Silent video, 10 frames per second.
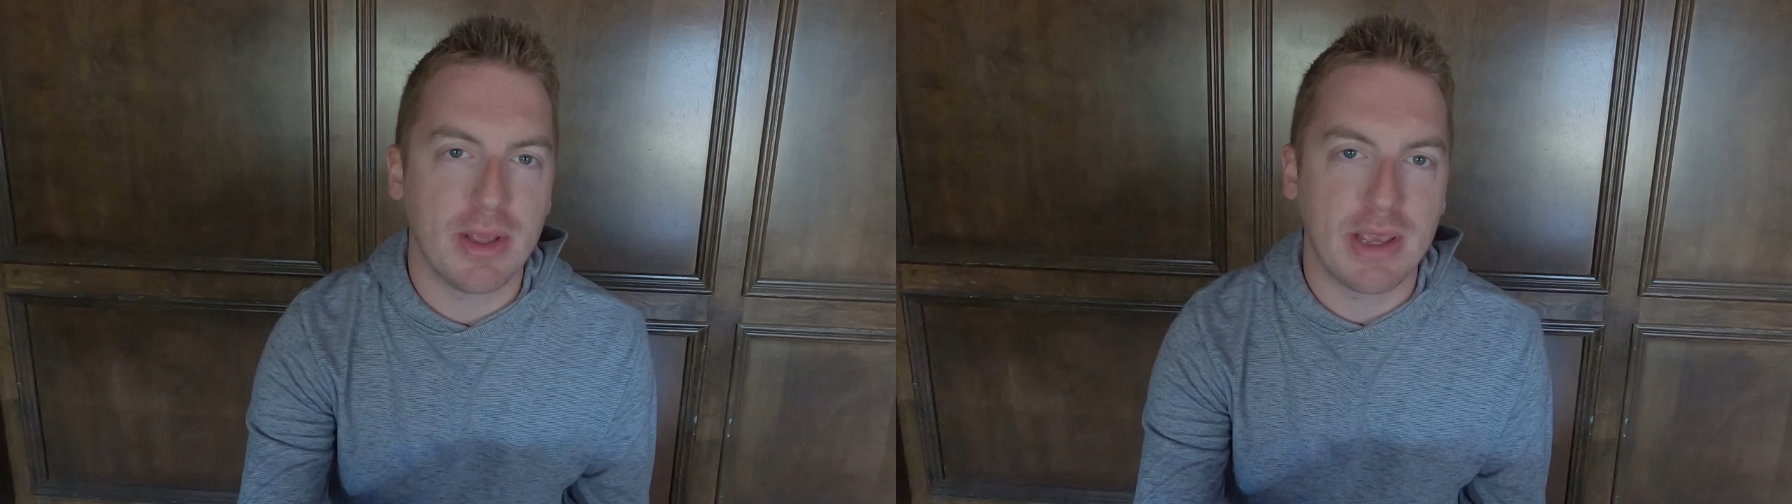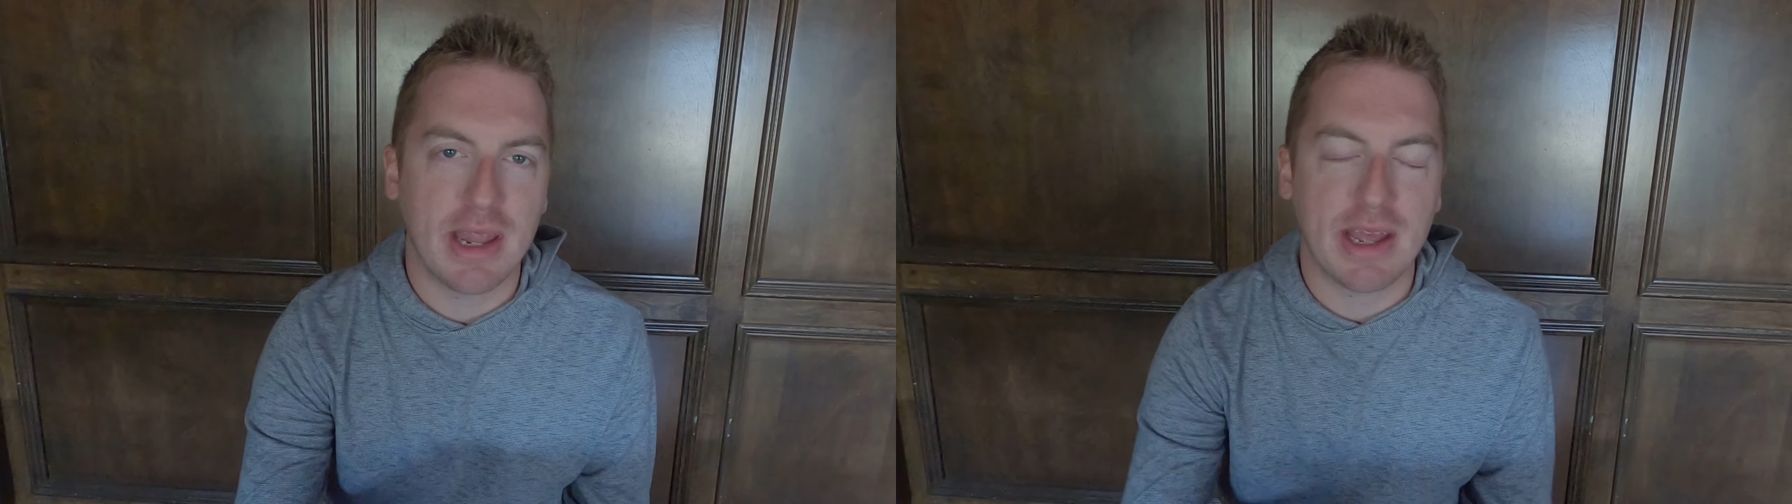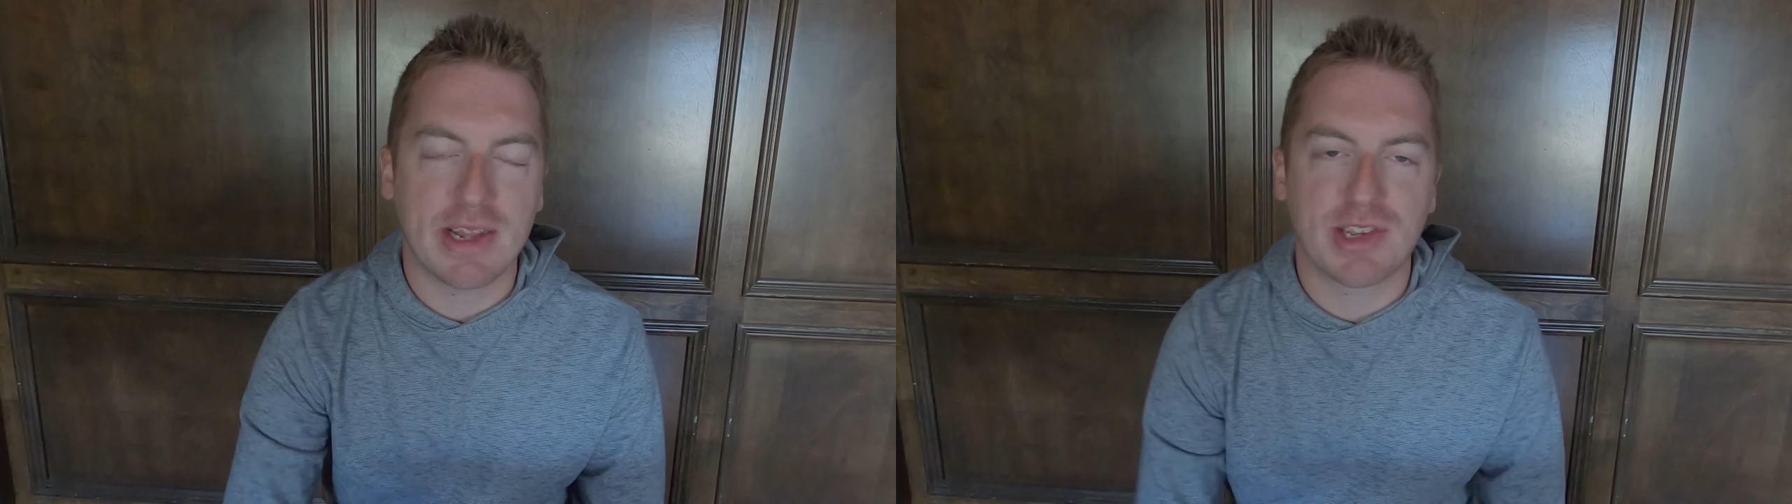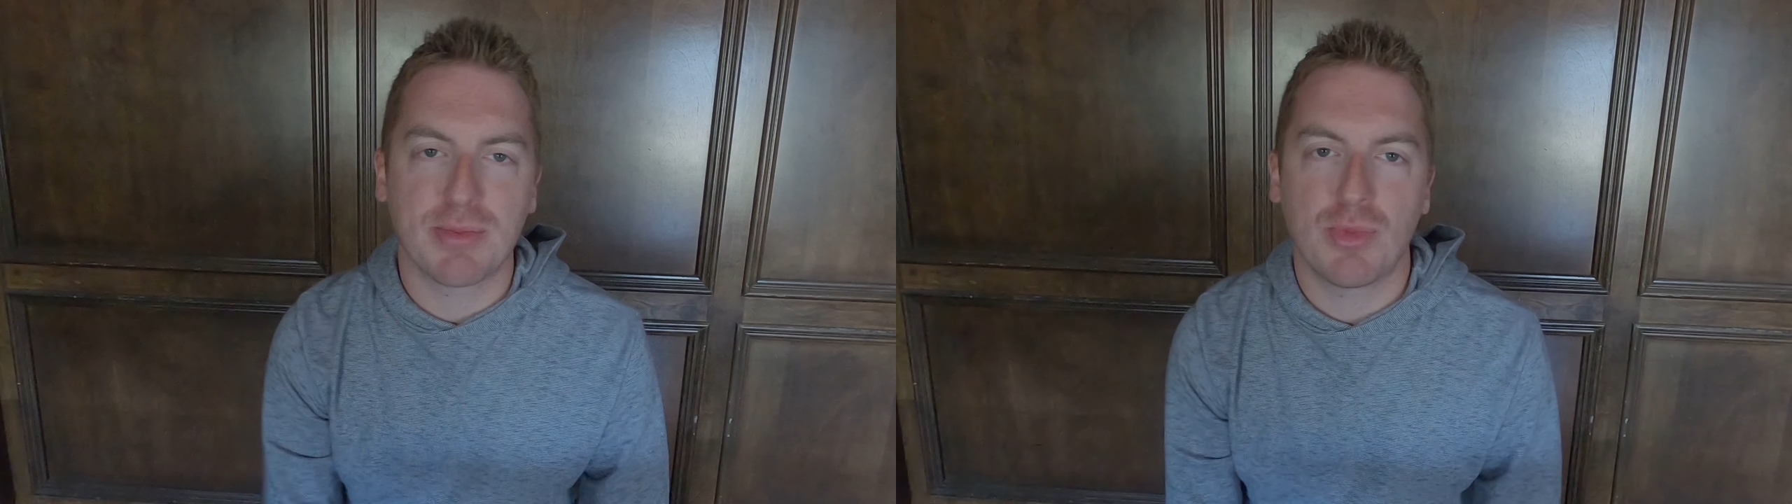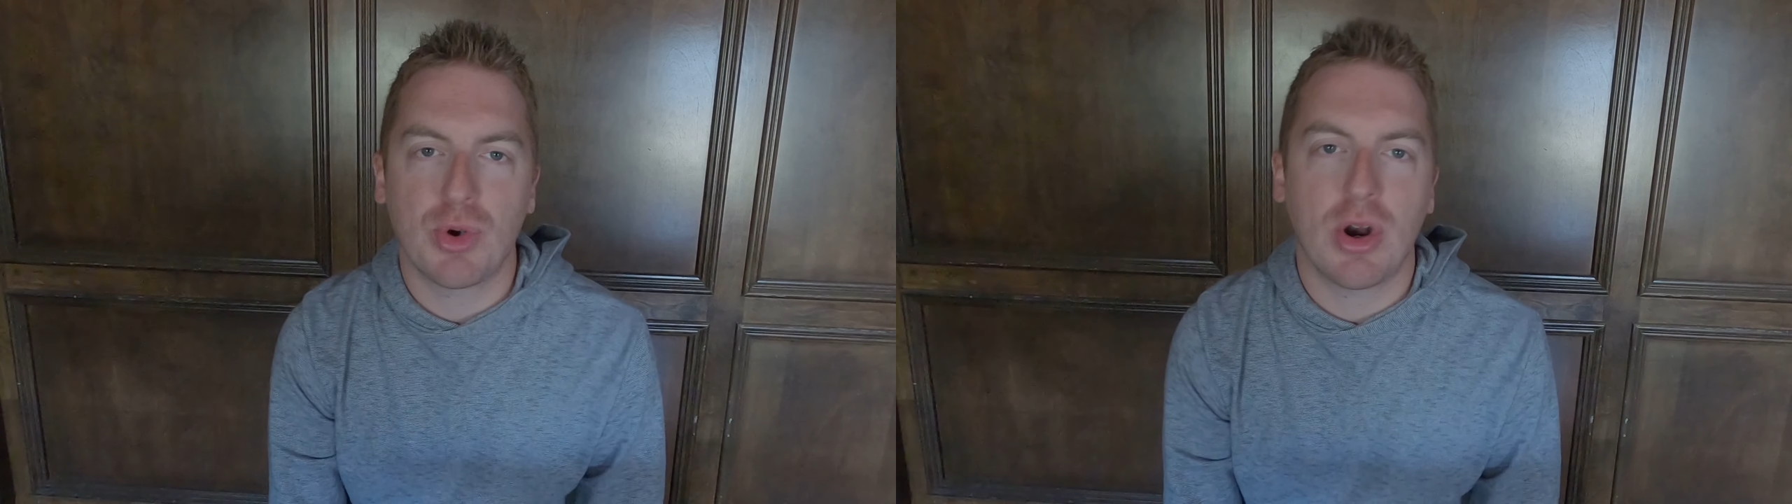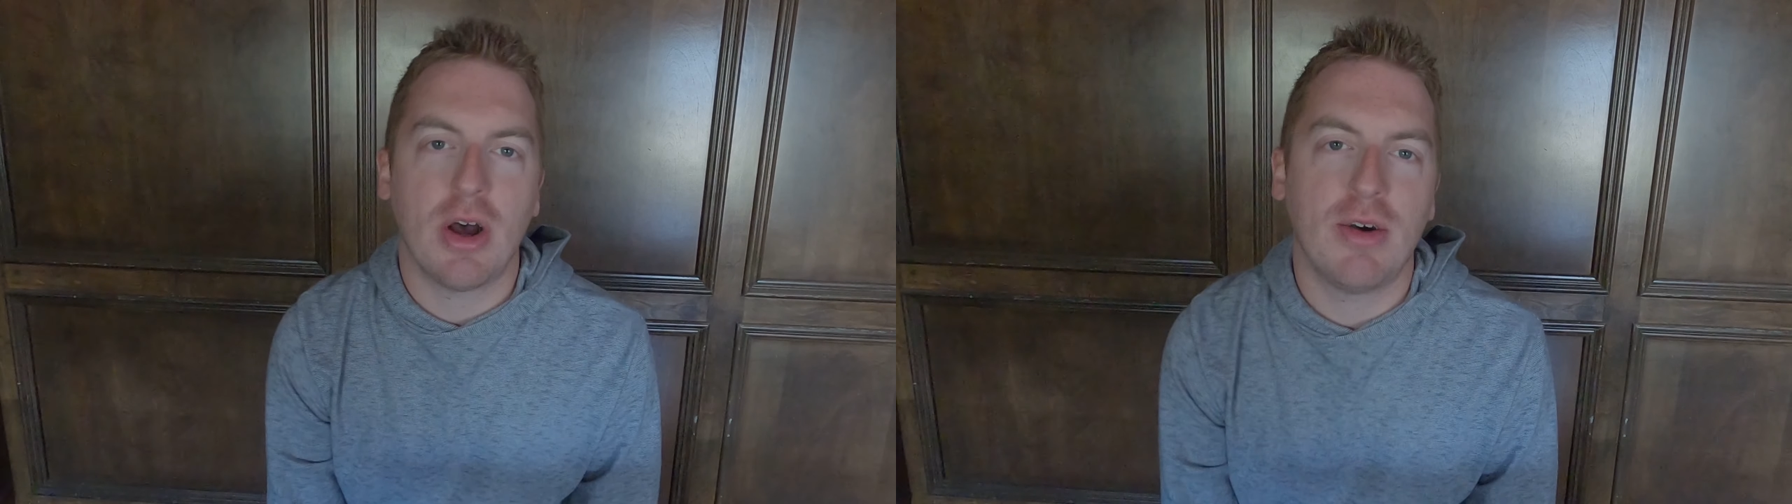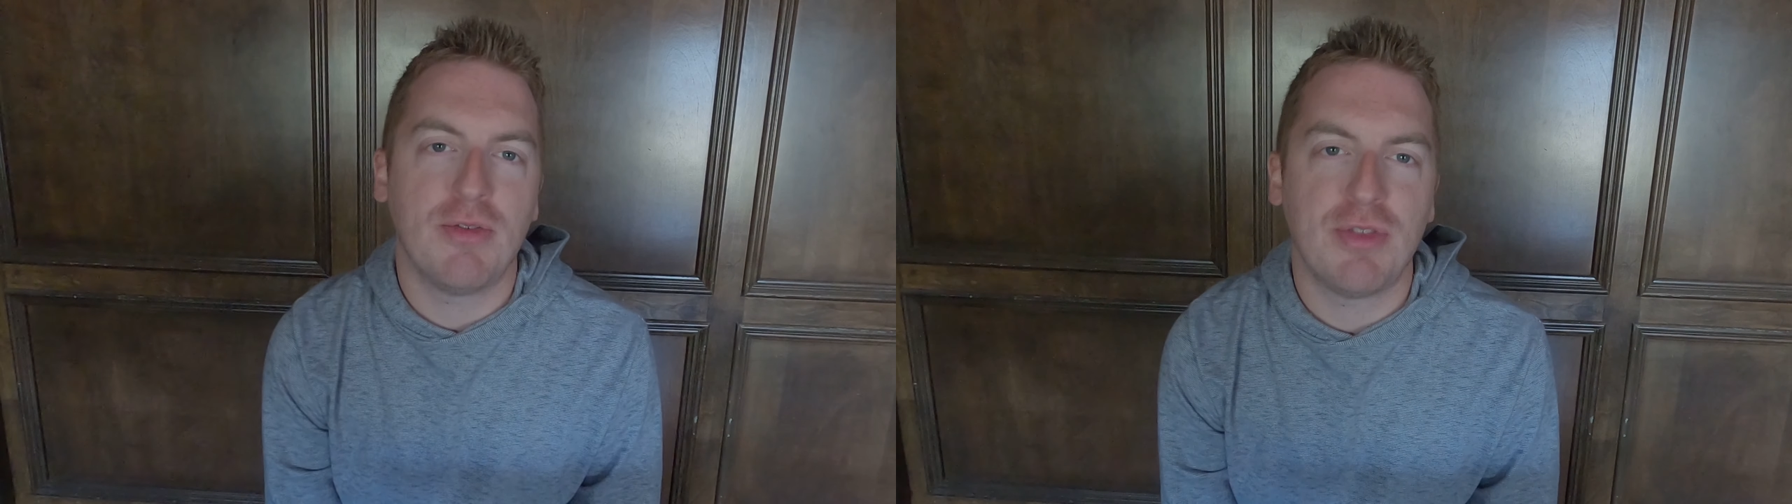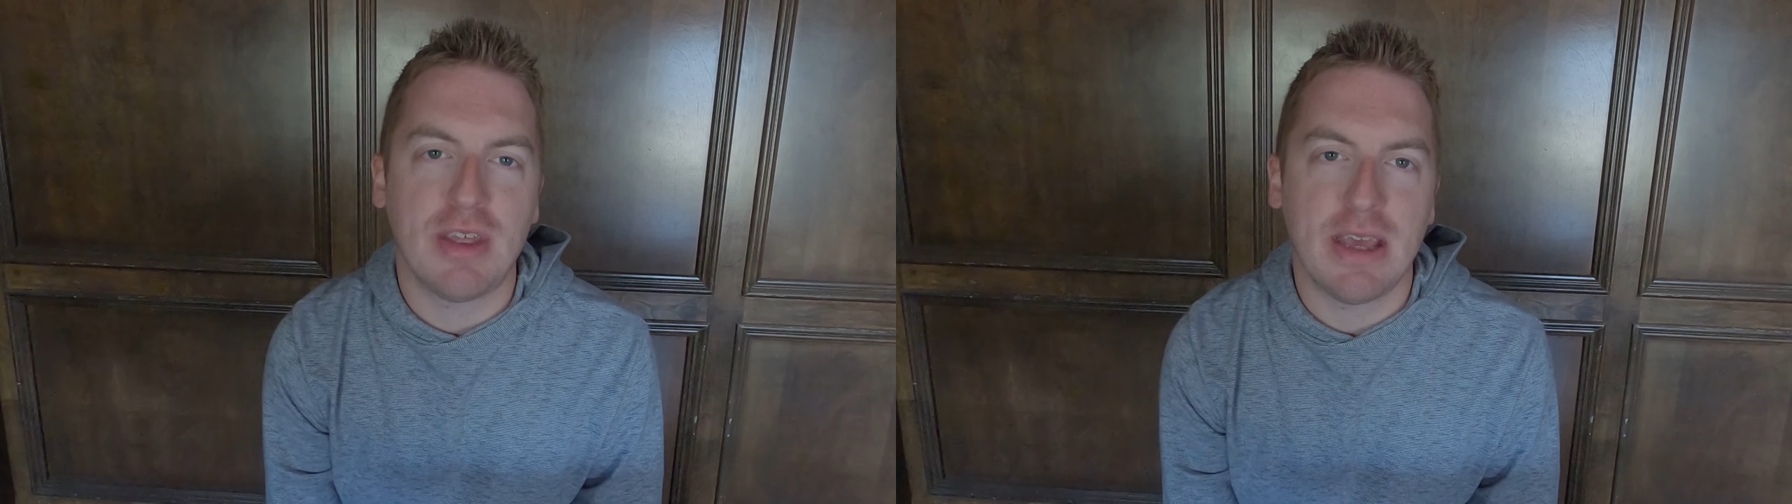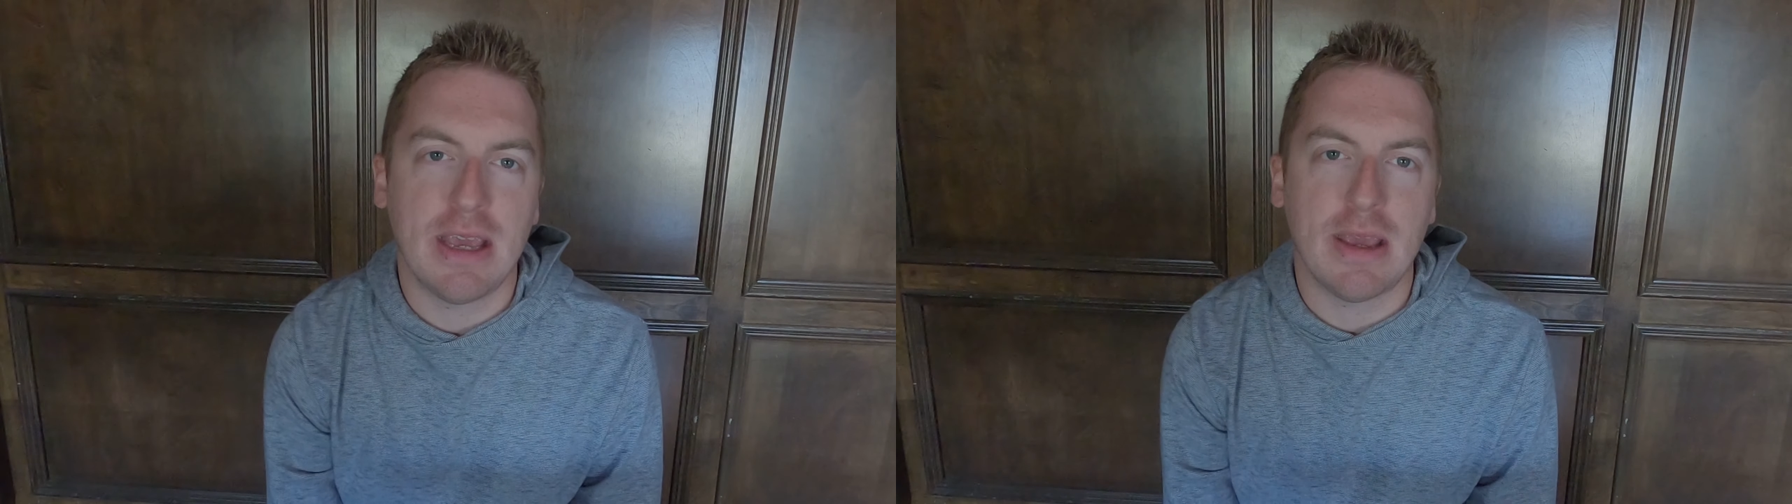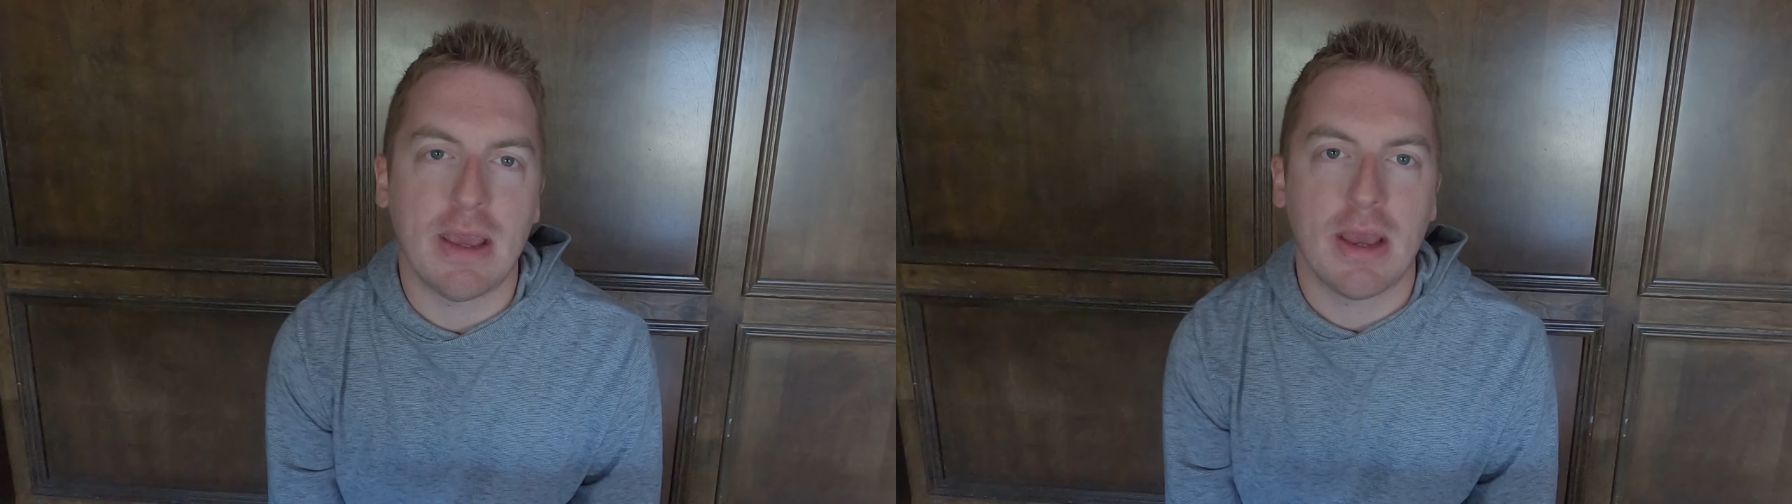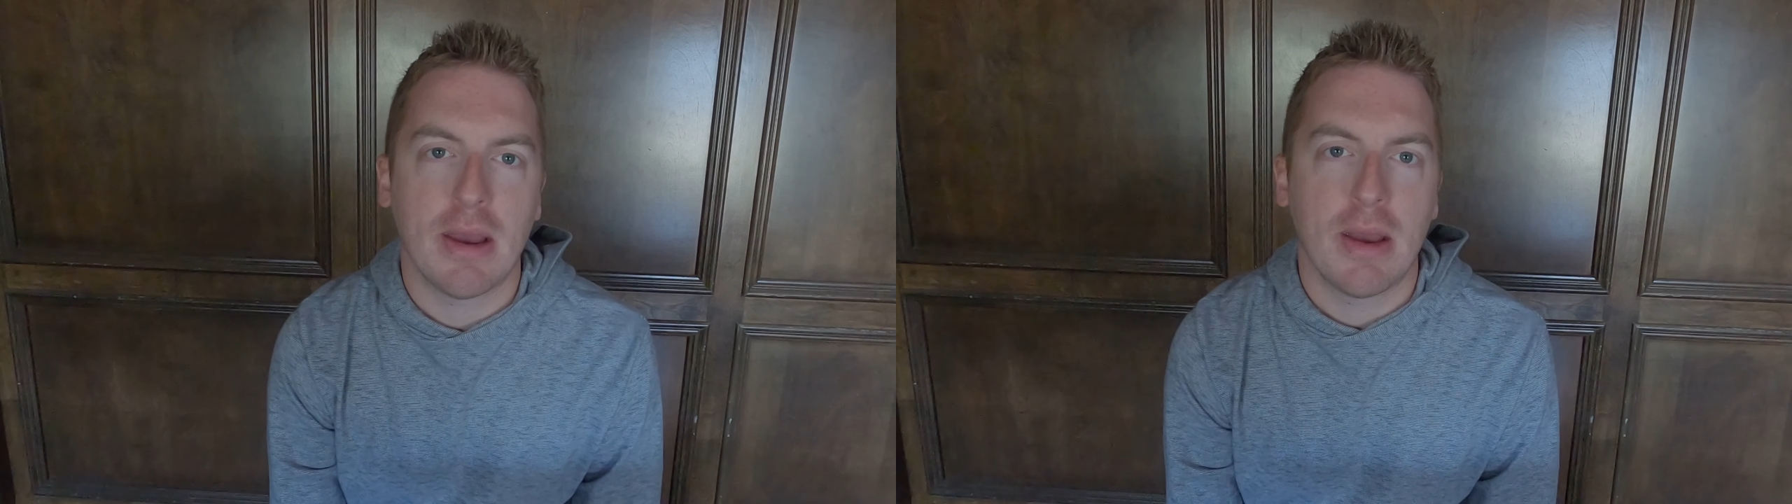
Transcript: getting into some more of the